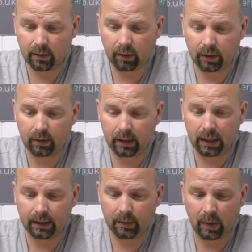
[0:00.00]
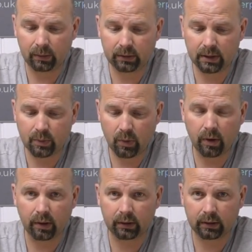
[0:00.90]
nothing online about this
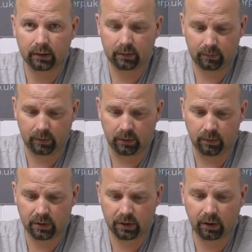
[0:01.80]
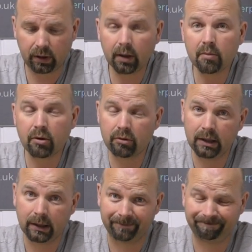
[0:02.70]
product. You suck,
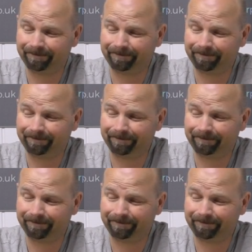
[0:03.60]
Marina.